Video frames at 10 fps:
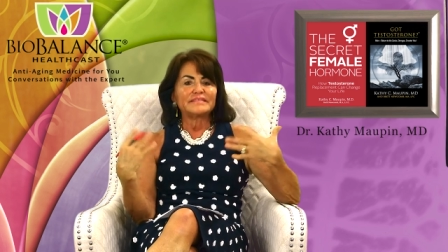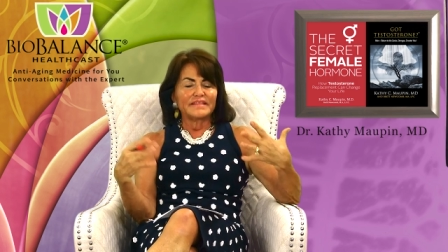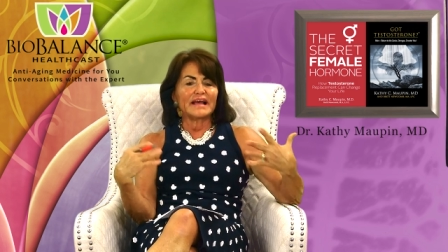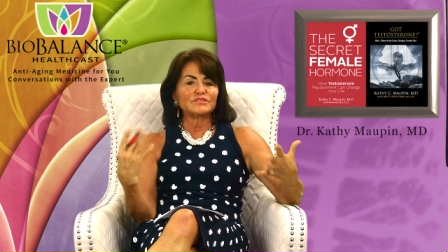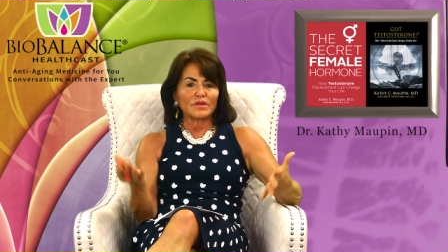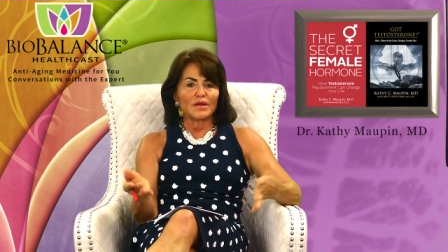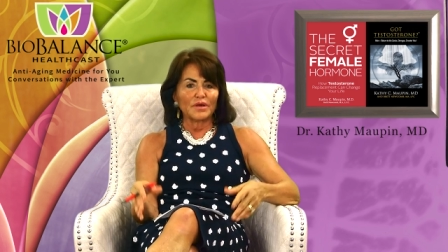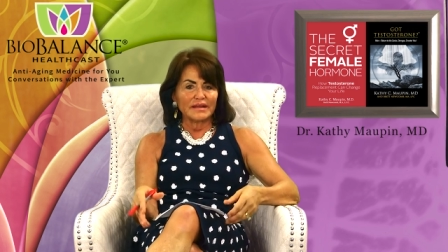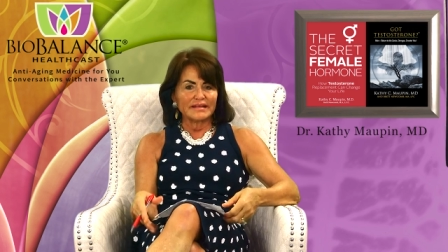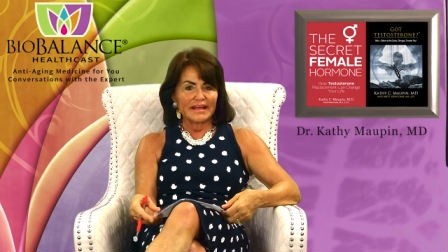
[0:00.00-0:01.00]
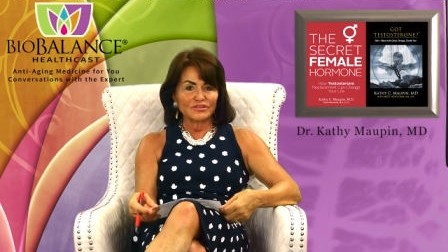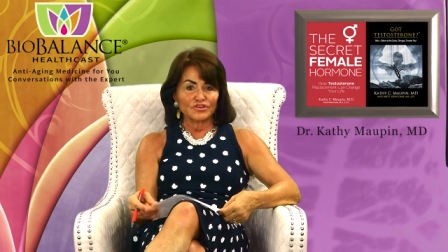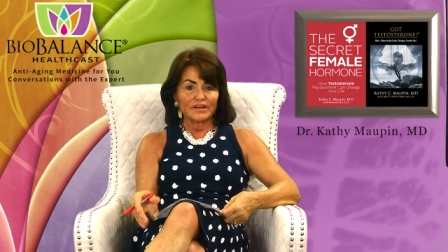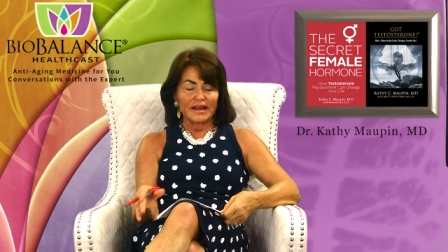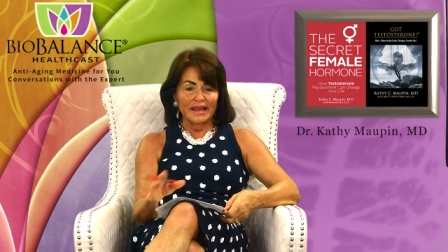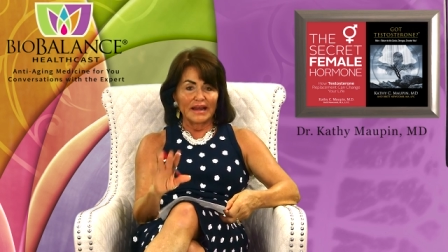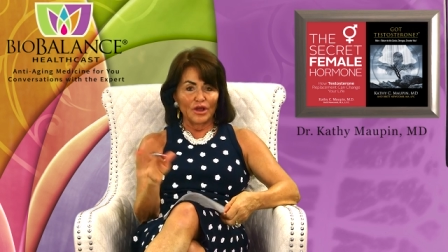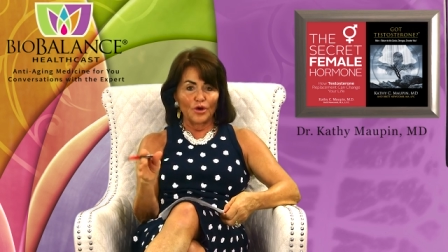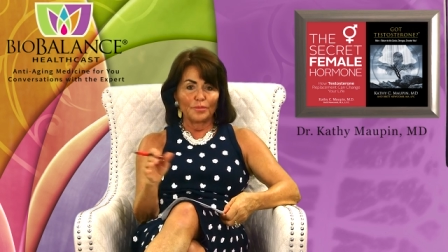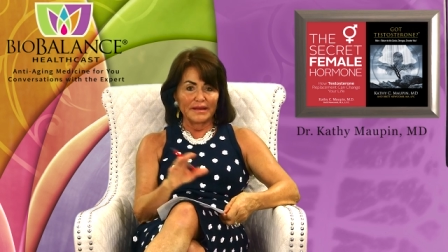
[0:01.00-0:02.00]
That's what I wanted to answer today, and I
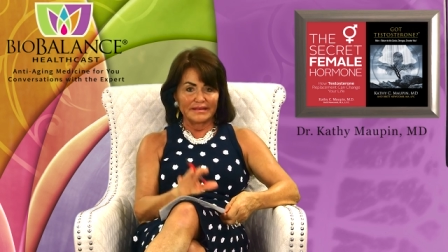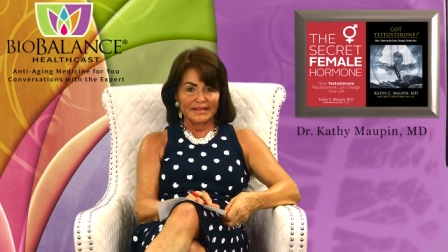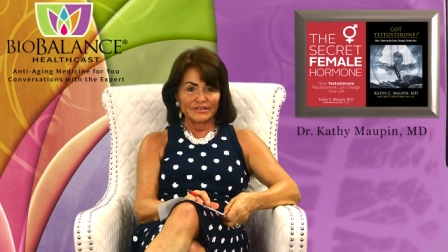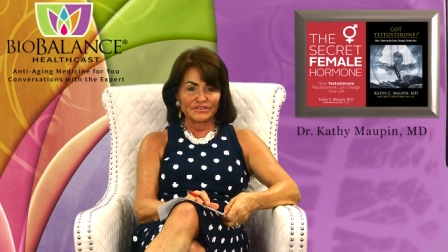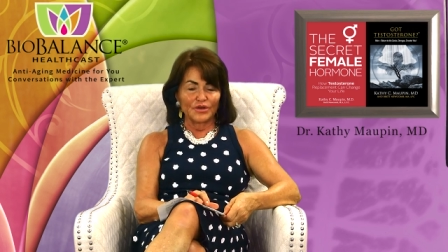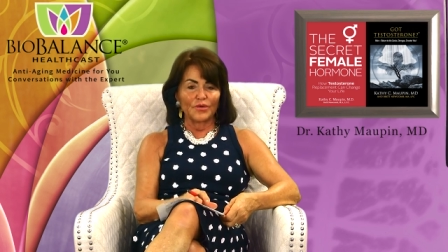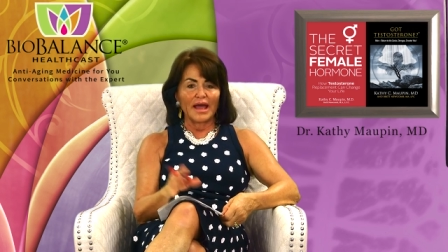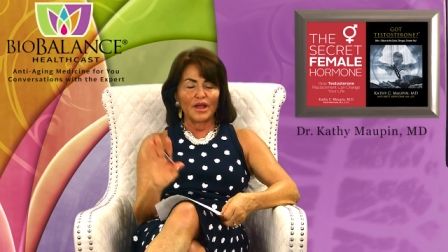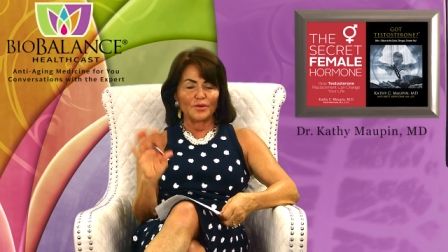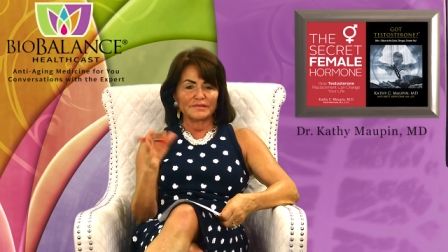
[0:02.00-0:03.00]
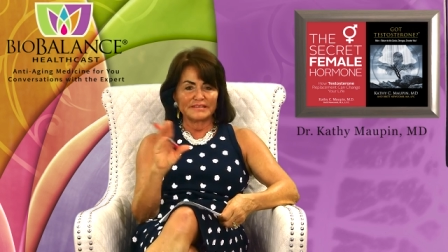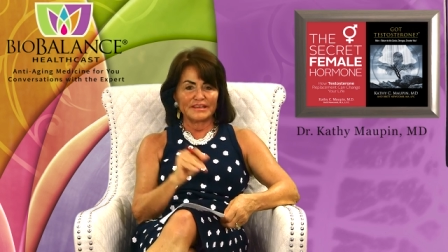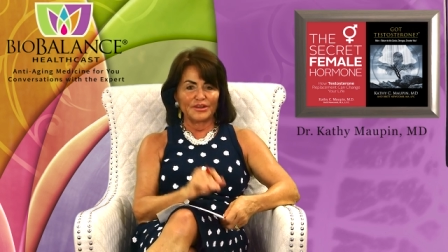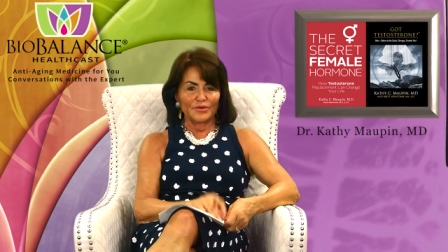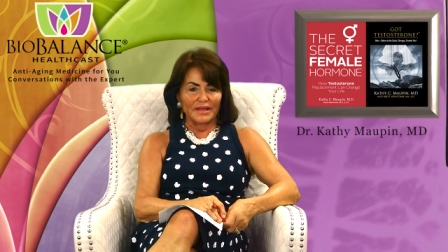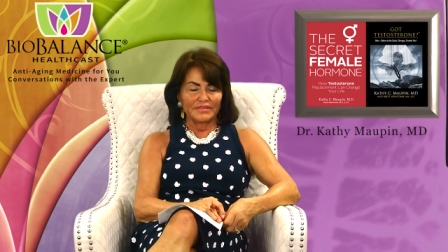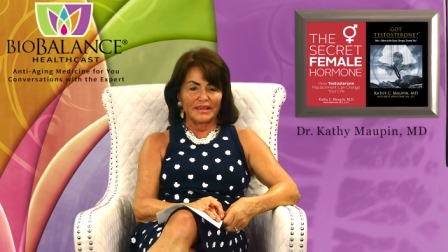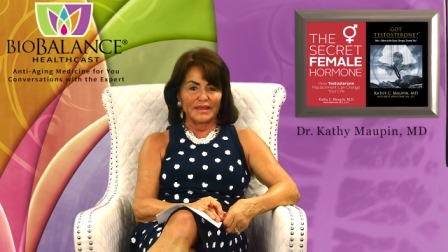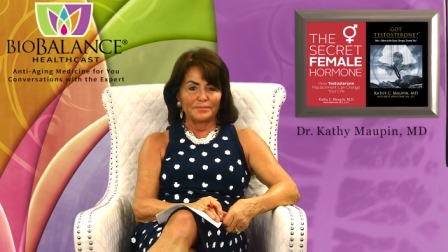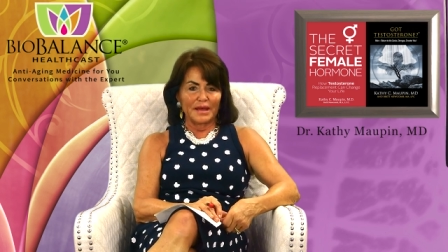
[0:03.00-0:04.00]
hope I did. So I hope to see you at
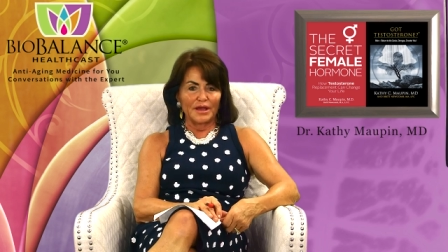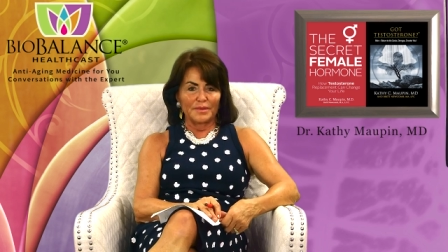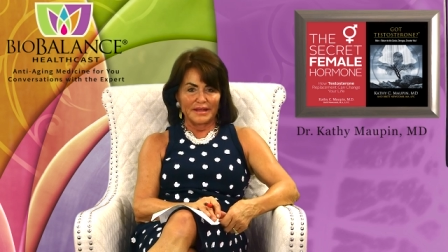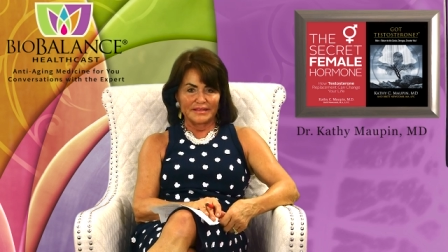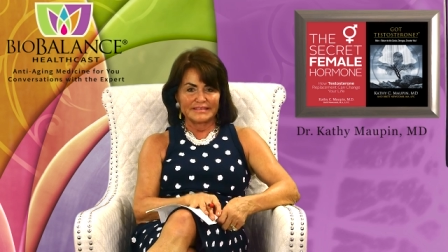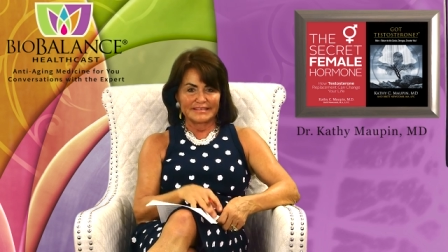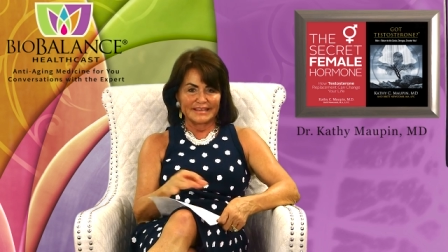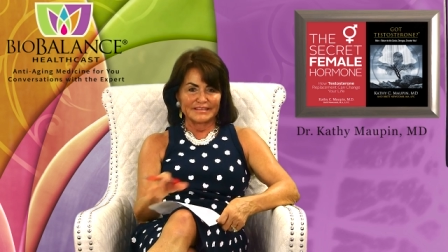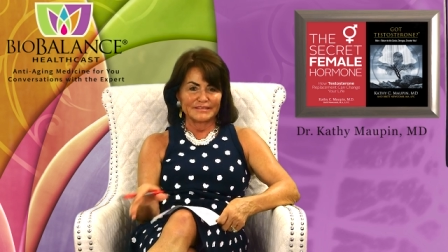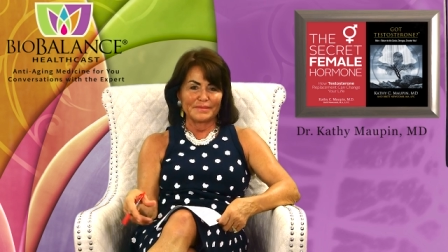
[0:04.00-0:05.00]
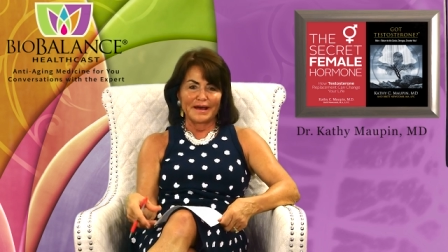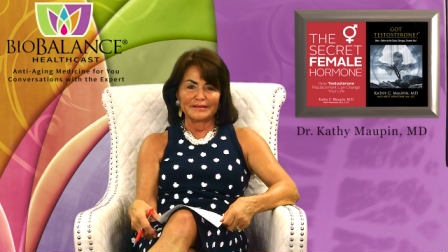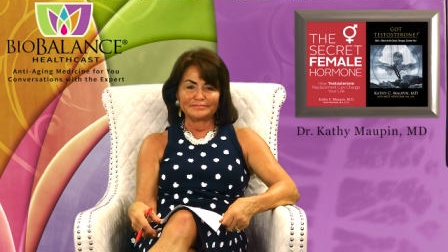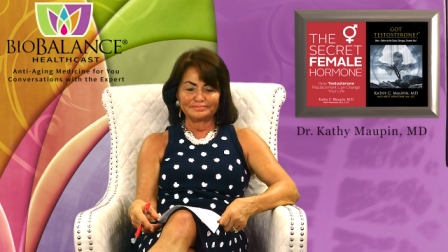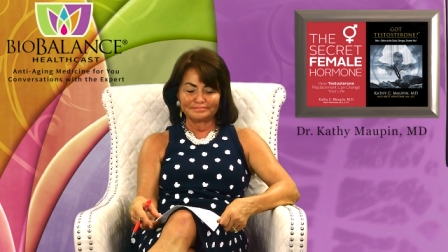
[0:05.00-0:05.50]
the BioBalance Skin Spa.